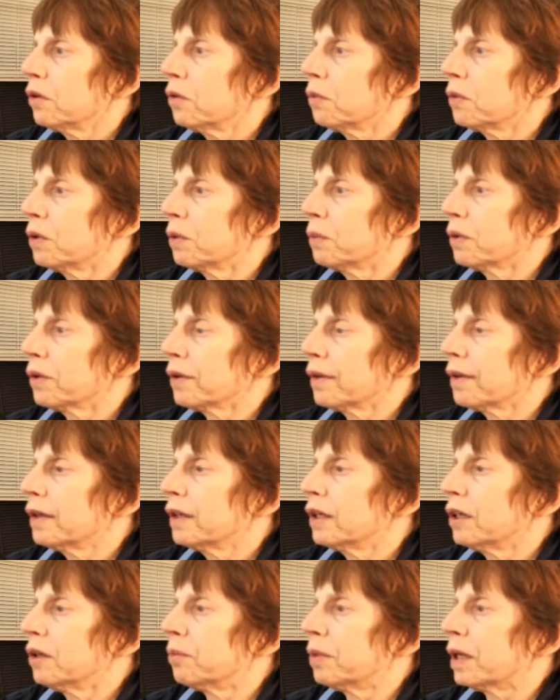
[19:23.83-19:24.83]
we will
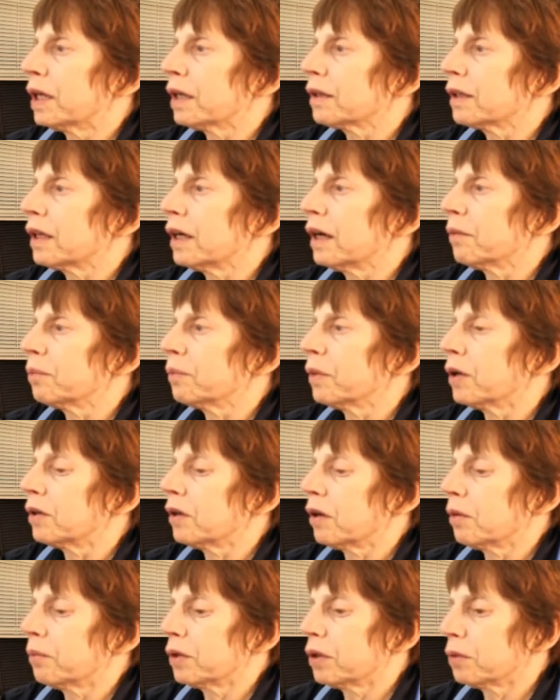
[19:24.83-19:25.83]
see about that, but
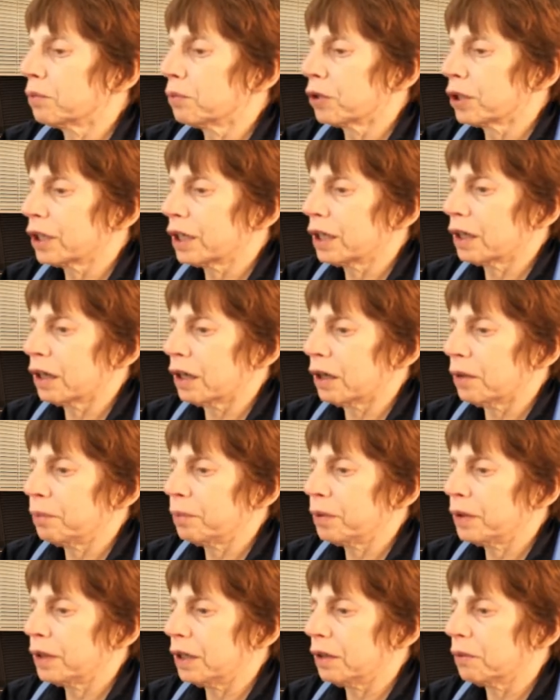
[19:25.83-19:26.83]
I'm going to bring it up,
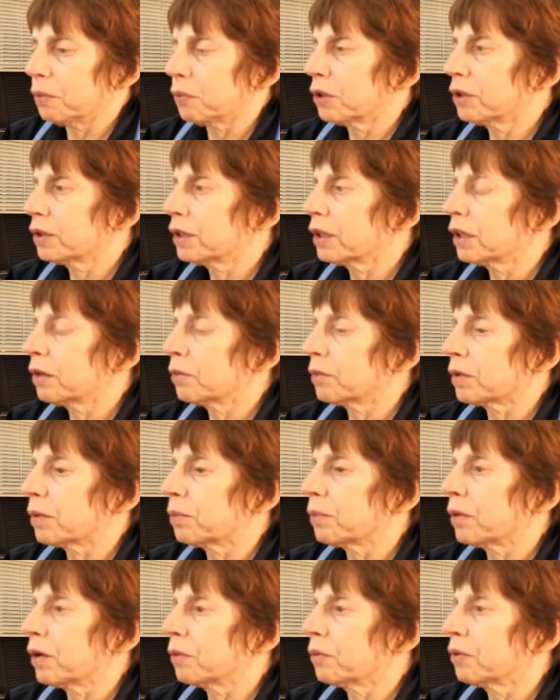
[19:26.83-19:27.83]
and once it comes
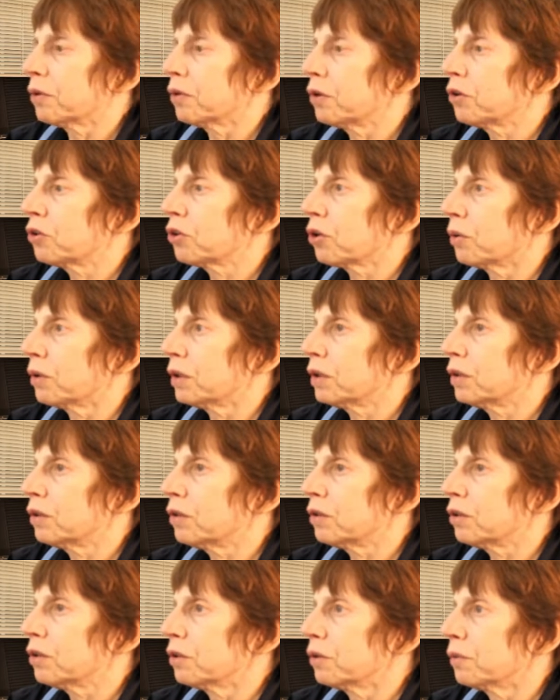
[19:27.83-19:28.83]
up I will show it to
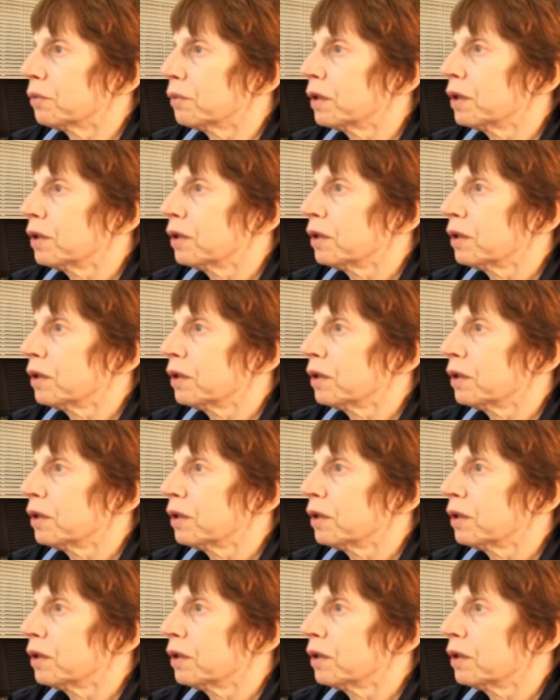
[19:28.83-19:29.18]
you.